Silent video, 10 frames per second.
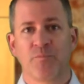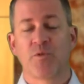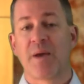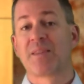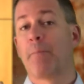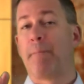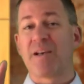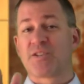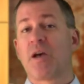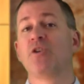to make the
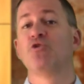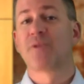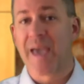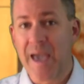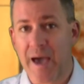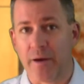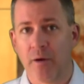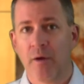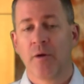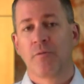best sale you
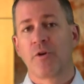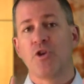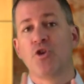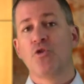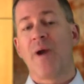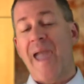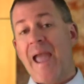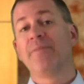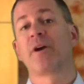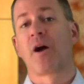can for you
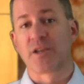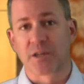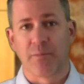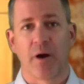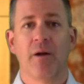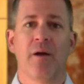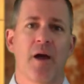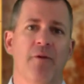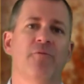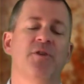and the customer
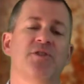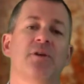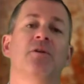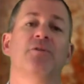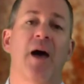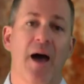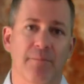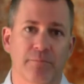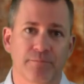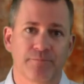every single
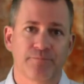time.